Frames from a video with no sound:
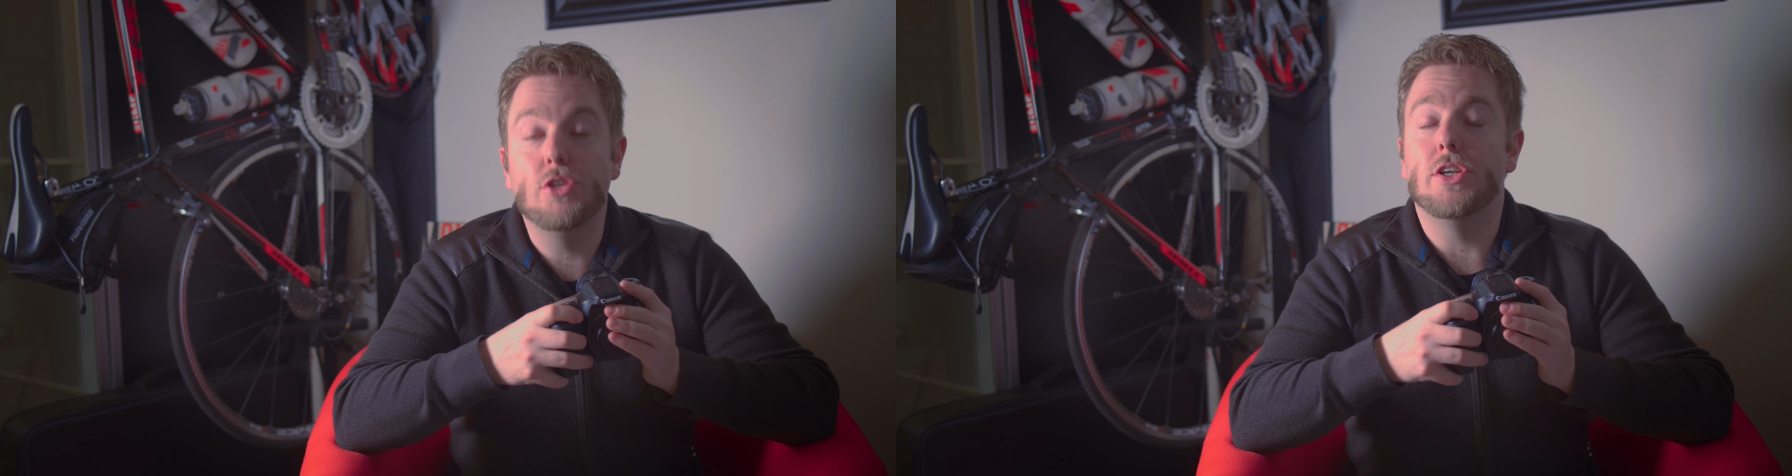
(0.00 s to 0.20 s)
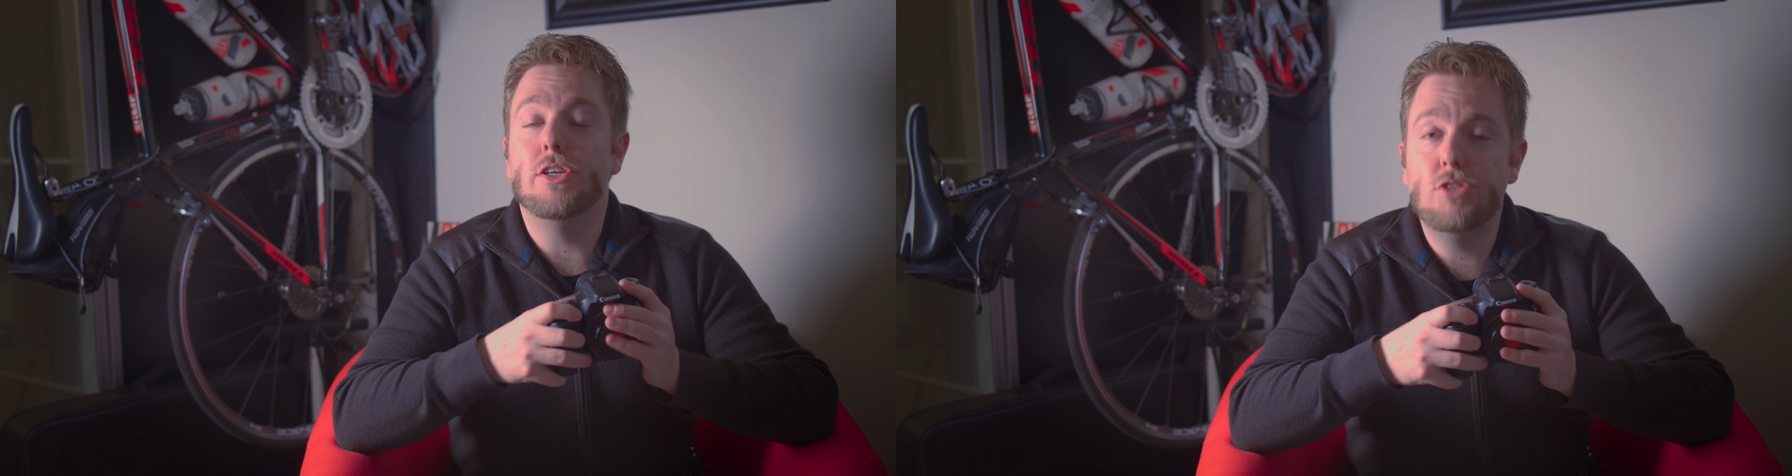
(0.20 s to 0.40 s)

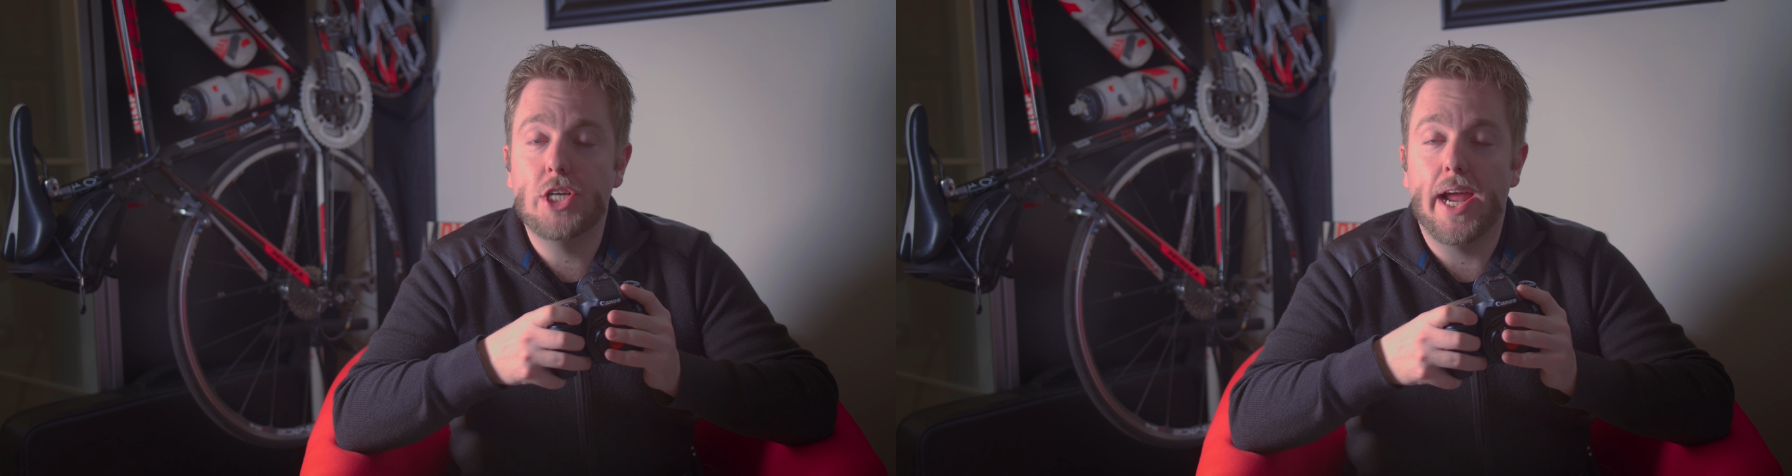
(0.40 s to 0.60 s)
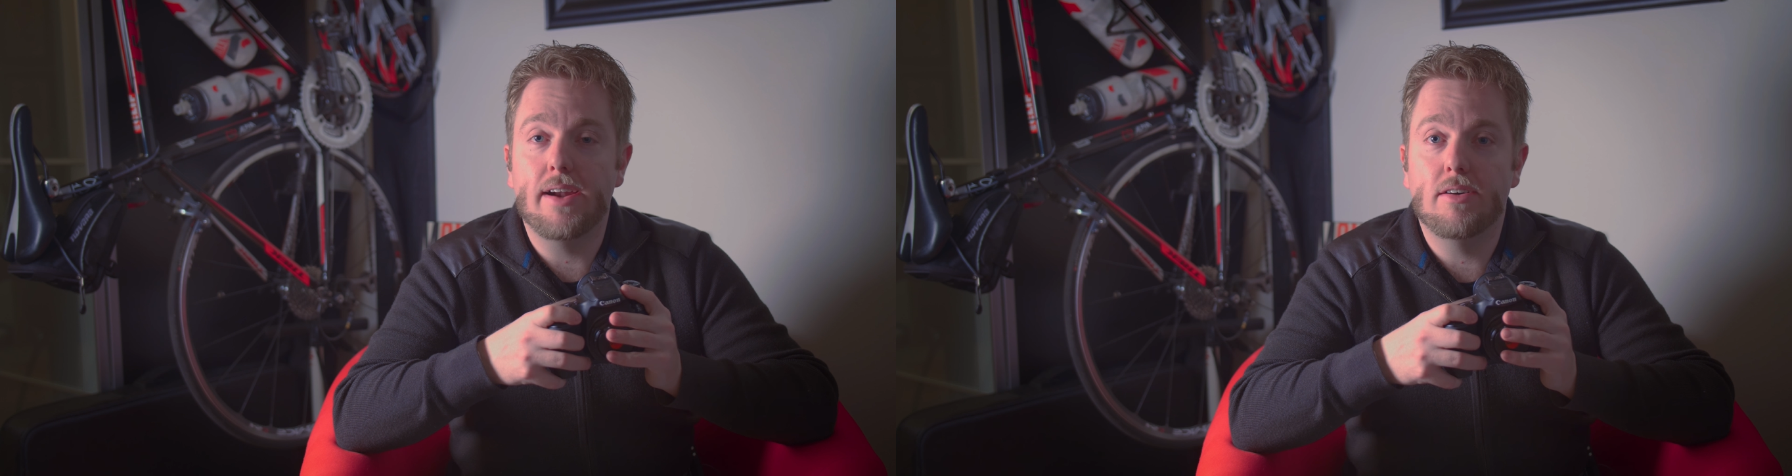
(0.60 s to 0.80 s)
the new
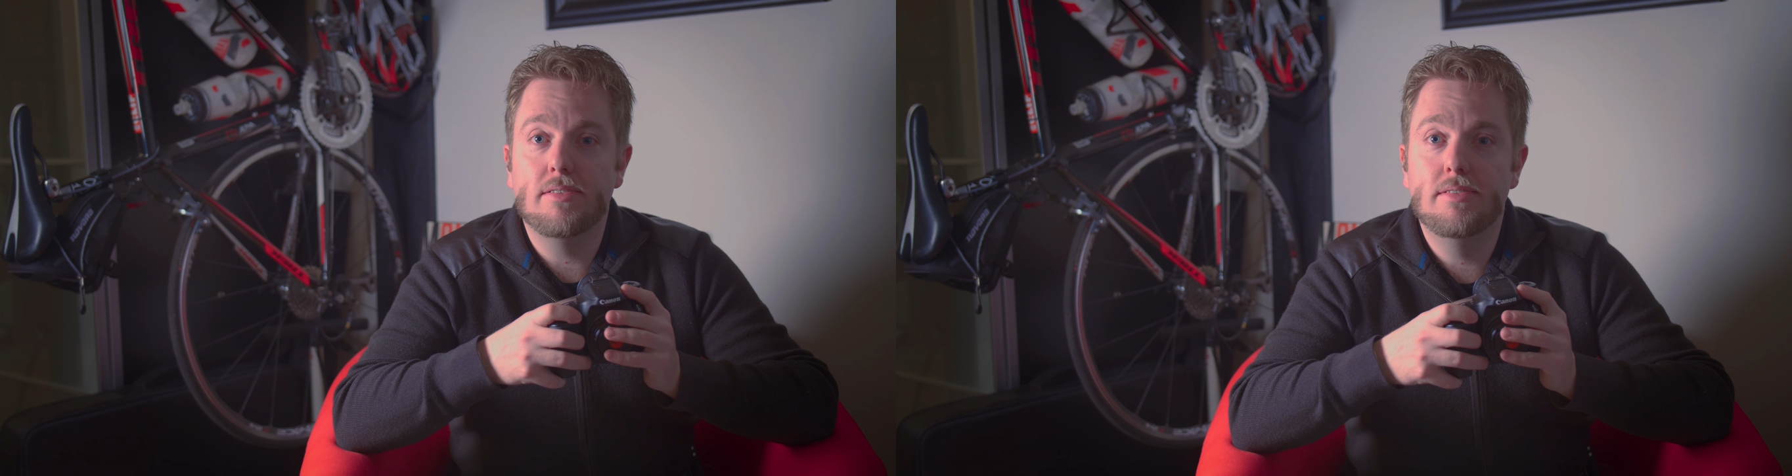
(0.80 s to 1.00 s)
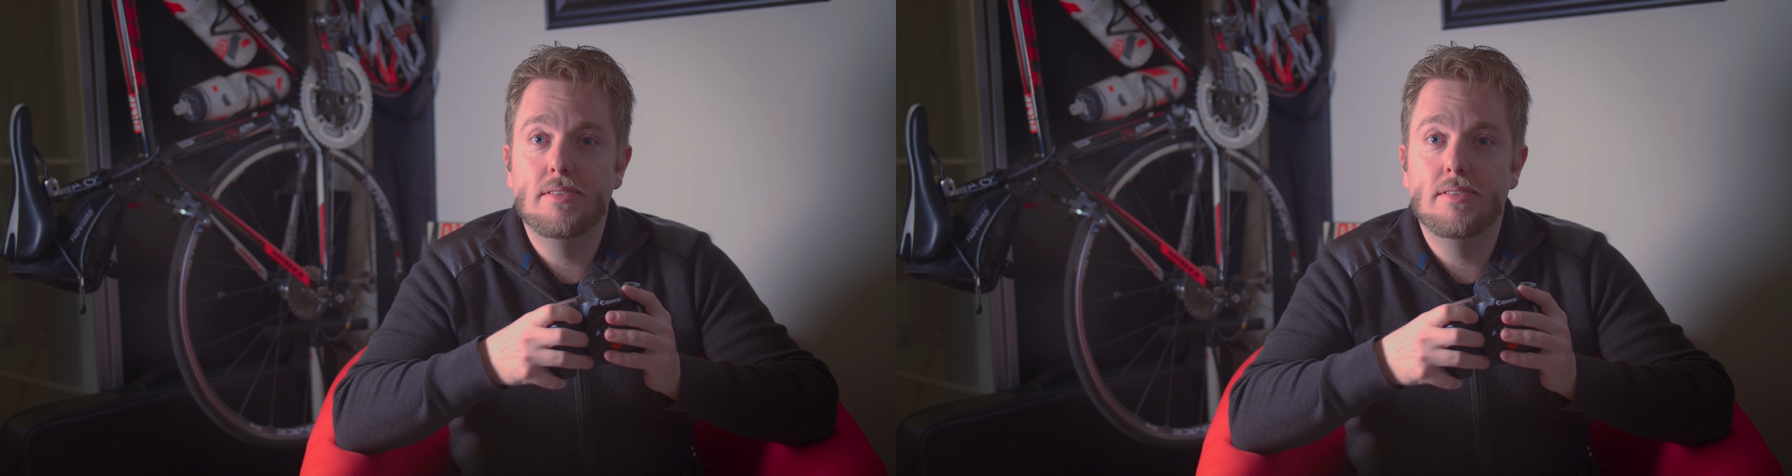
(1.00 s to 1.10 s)
channel